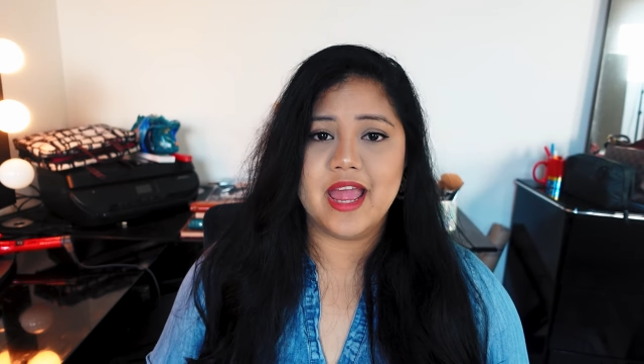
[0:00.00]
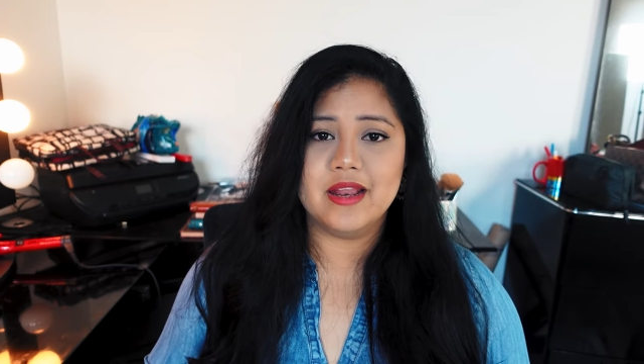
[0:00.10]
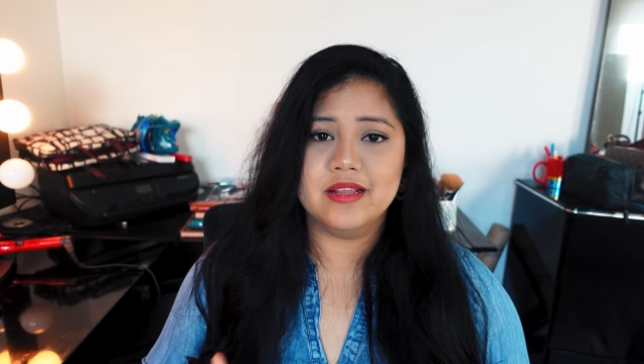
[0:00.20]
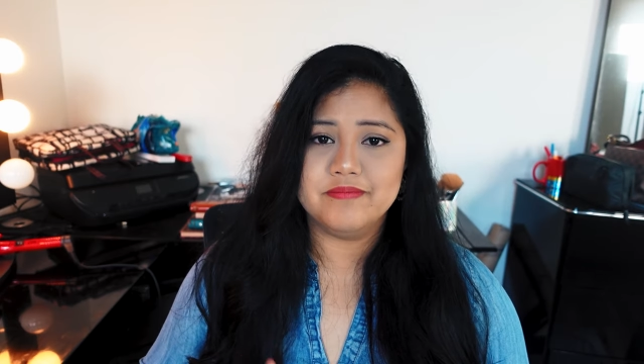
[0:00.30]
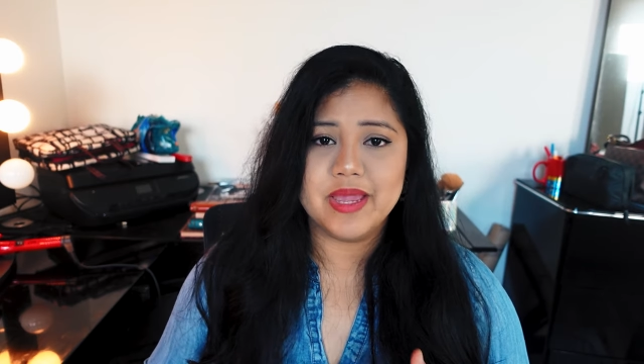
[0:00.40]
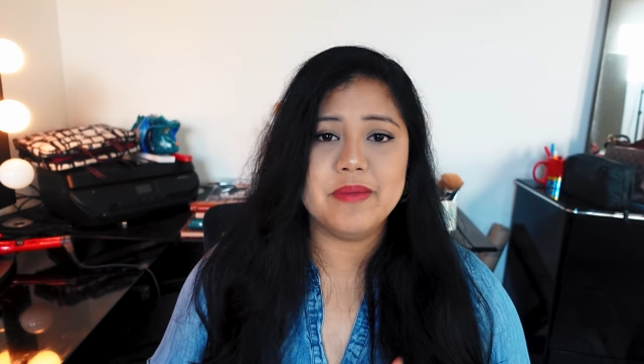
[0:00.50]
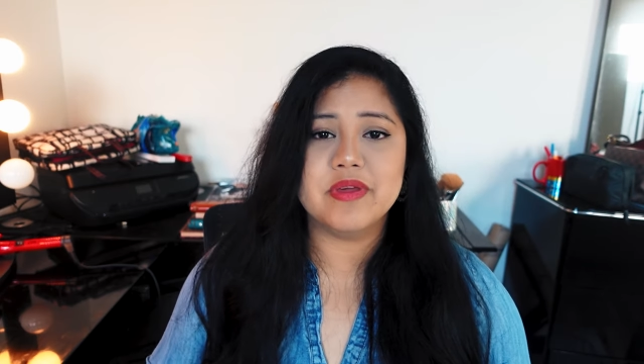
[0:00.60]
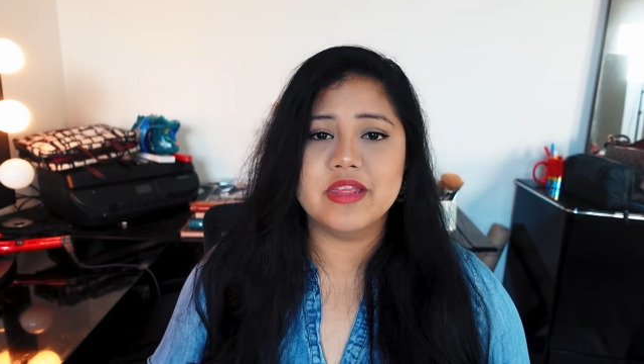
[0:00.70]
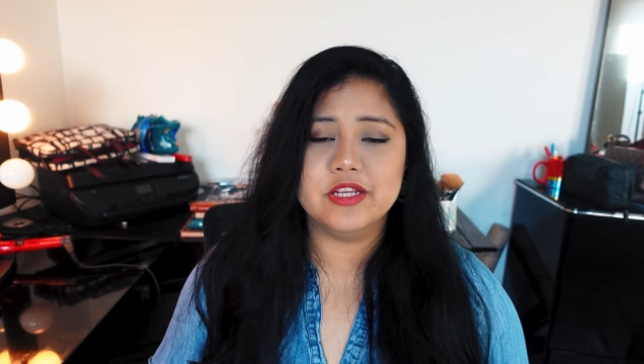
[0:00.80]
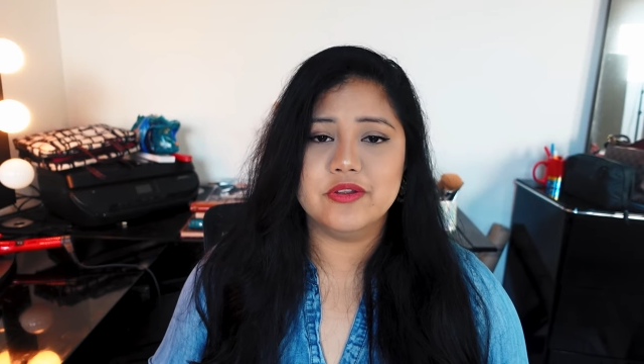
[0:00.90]
and make
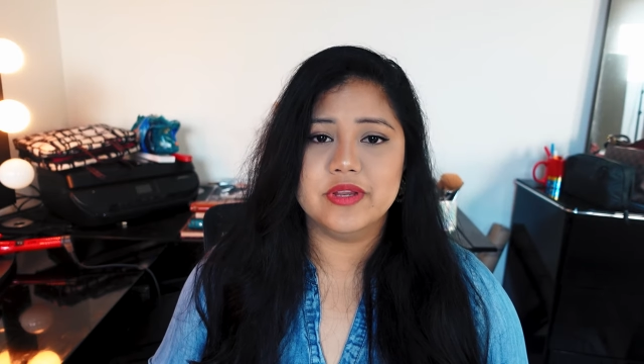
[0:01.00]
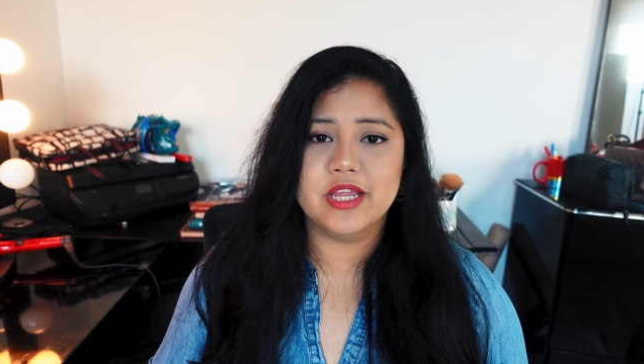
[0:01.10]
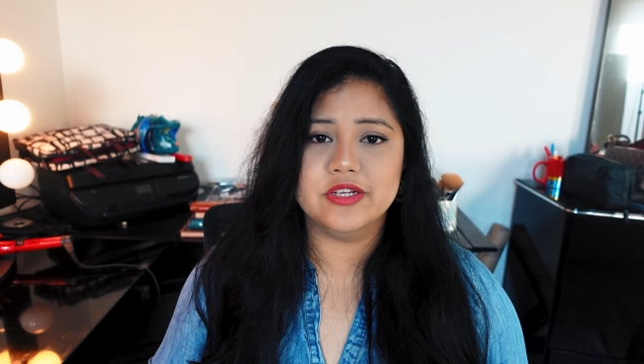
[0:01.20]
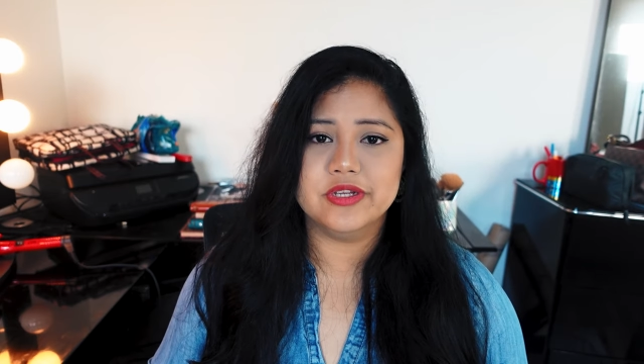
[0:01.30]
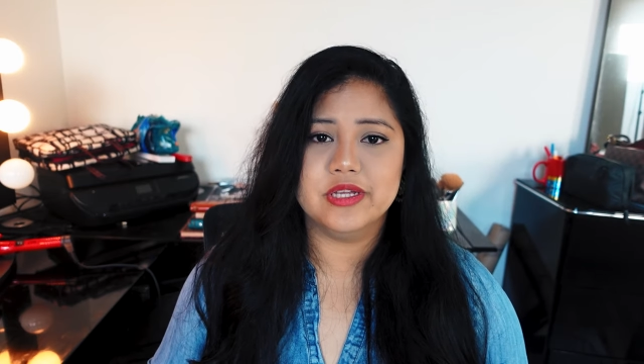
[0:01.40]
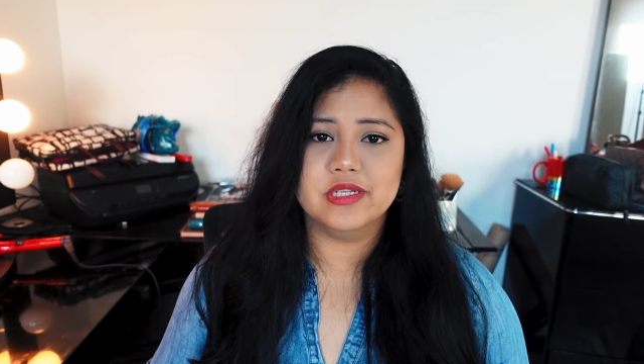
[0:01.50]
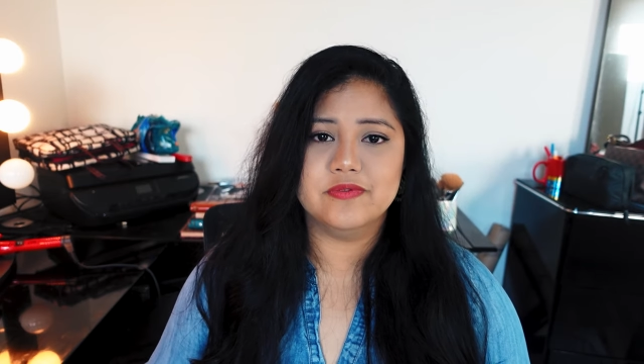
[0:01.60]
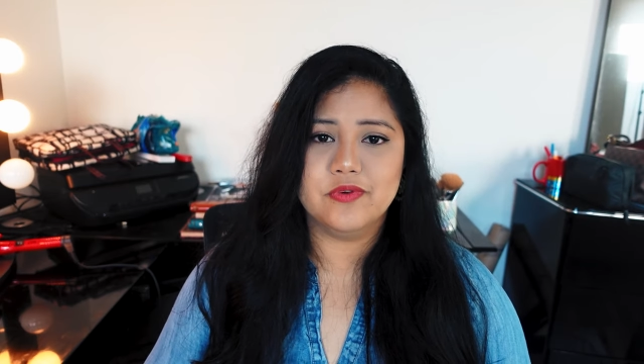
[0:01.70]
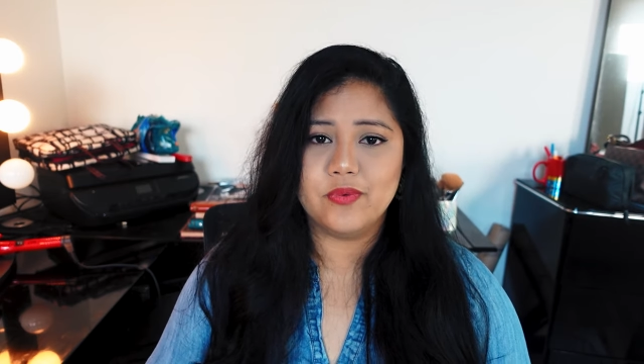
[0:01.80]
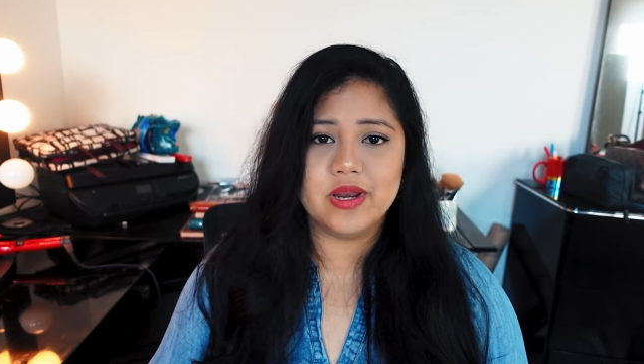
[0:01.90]
monthly donations
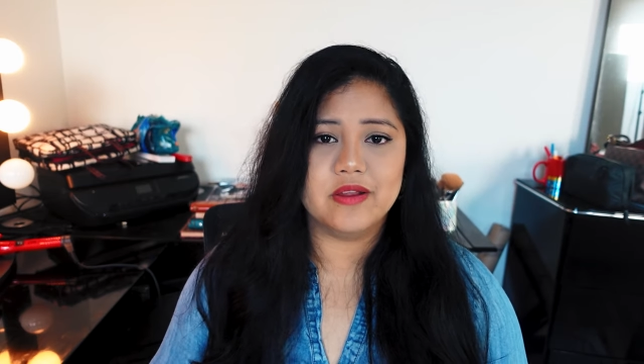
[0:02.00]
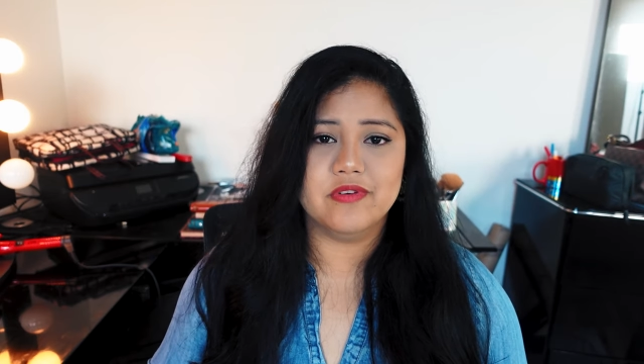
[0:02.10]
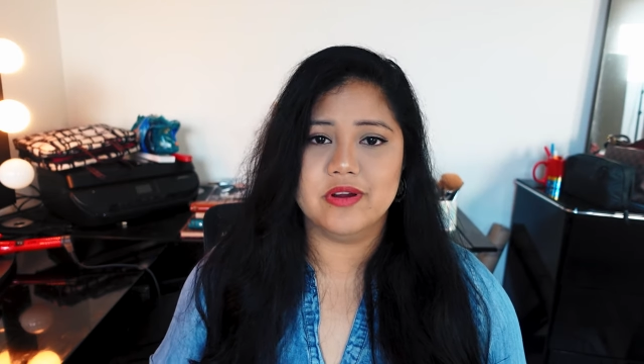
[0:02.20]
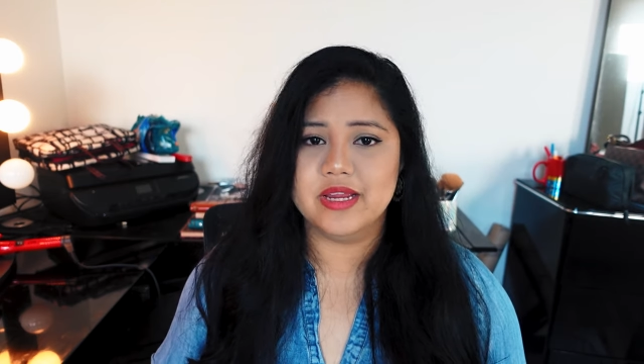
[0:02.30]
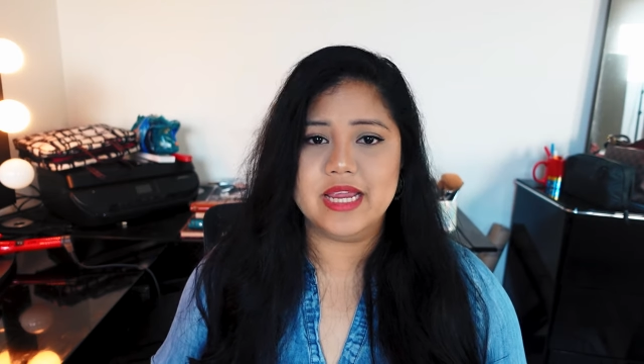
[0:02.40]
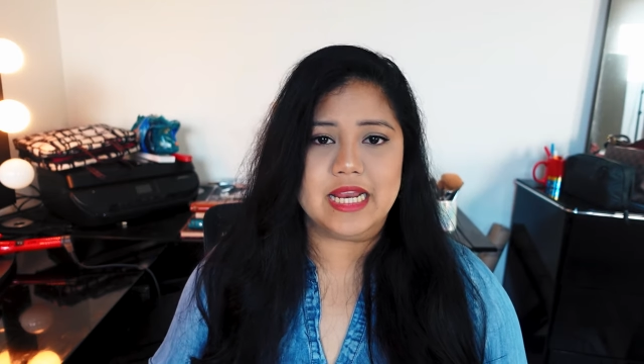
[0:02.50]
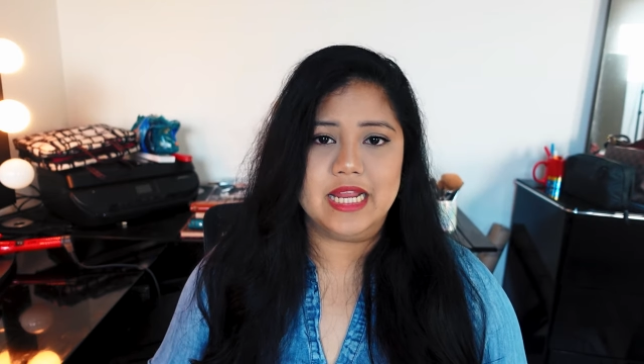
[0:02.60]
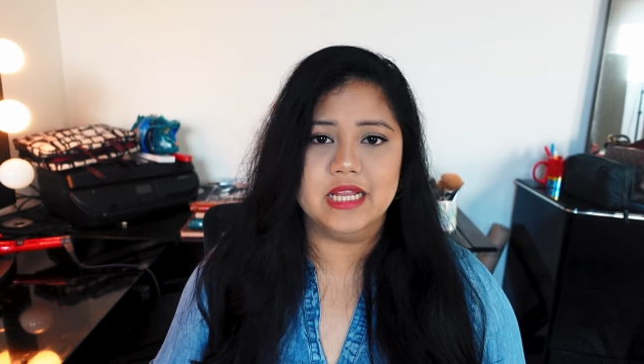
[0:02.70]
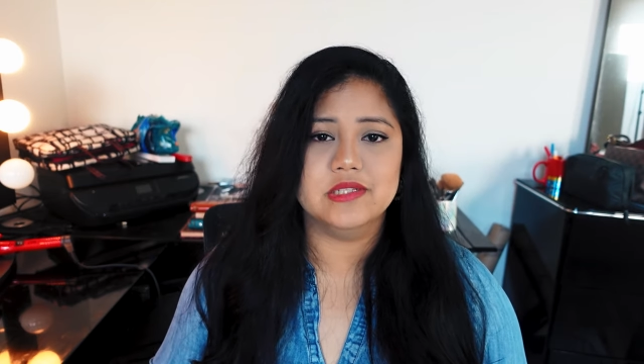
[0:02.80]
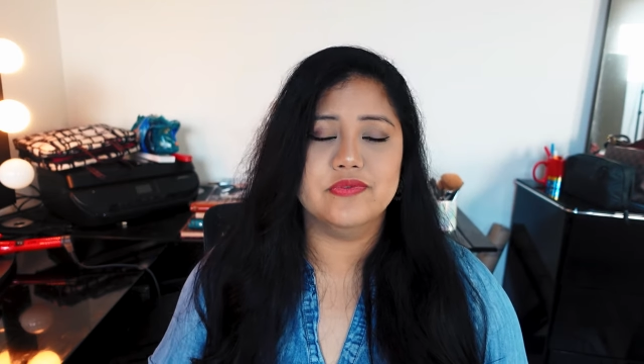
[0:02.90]
for whatever he
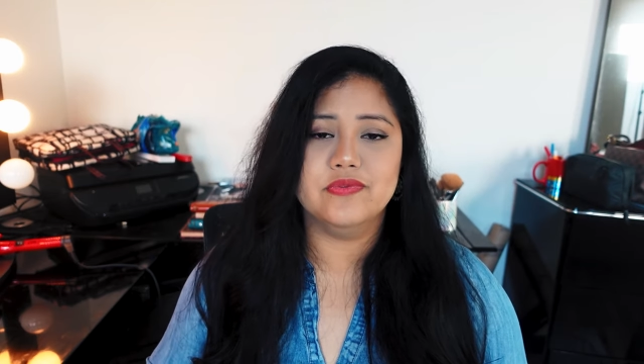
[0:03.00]
needs,